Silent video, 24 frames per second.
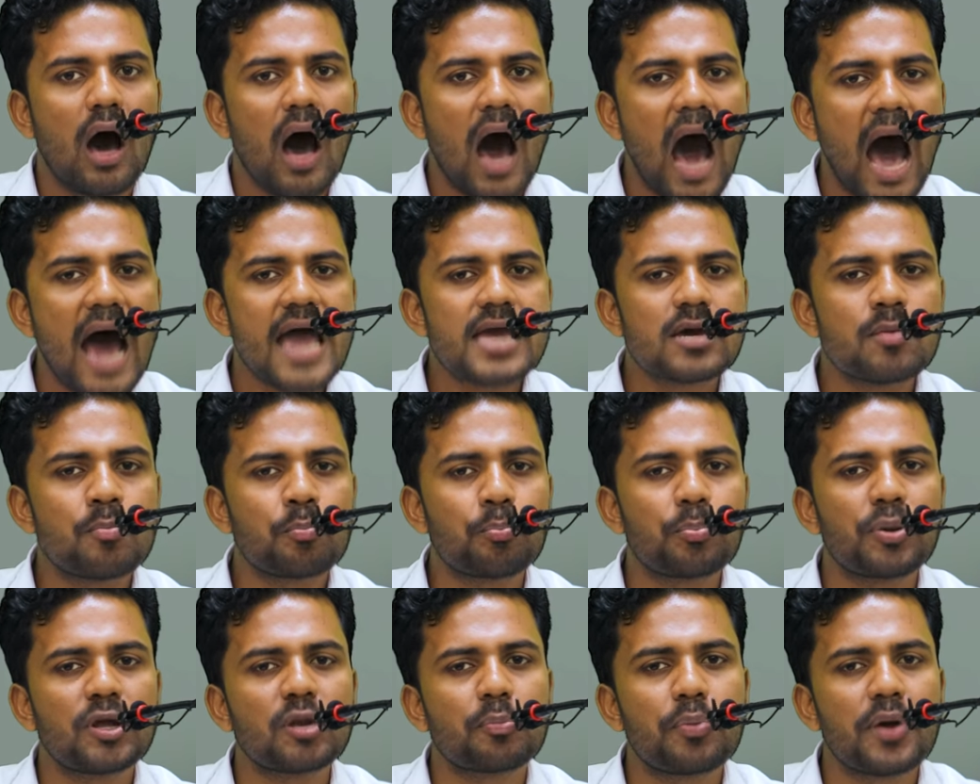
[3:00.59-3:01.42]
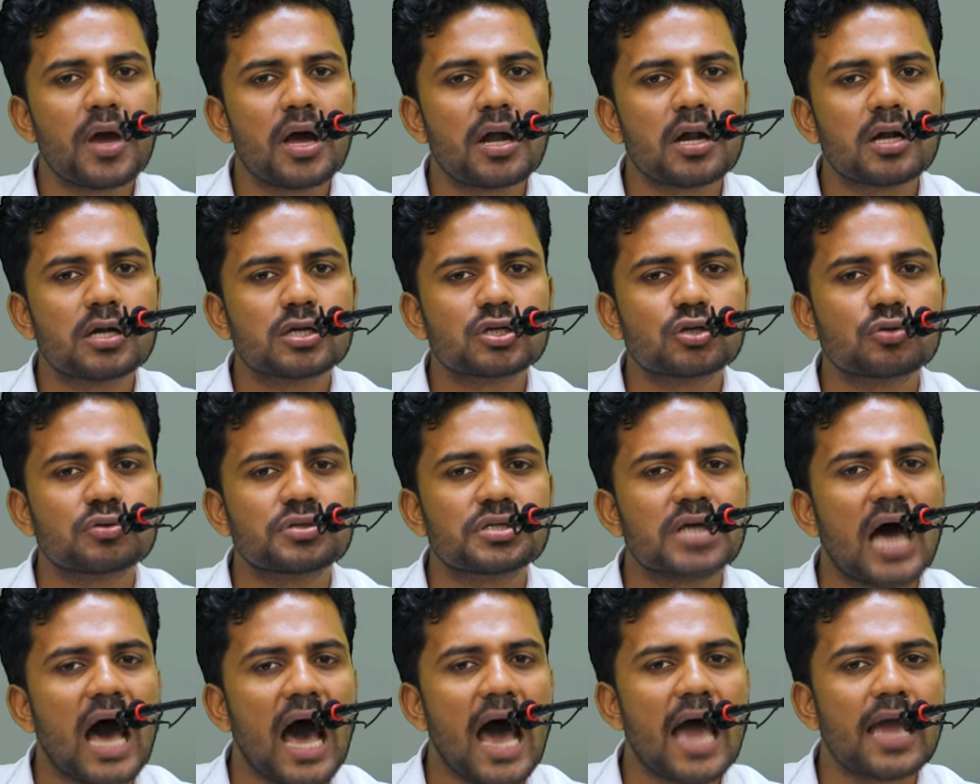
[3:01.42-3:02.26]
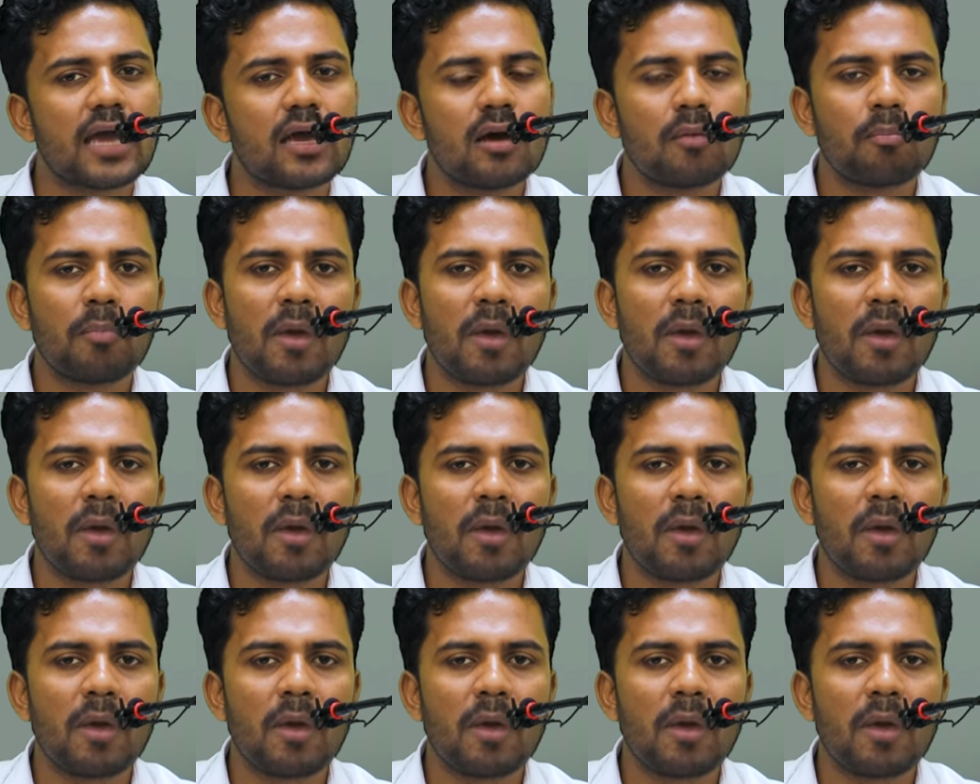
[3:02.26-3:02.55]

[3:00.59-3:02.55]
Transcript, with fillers: I am prepared to die.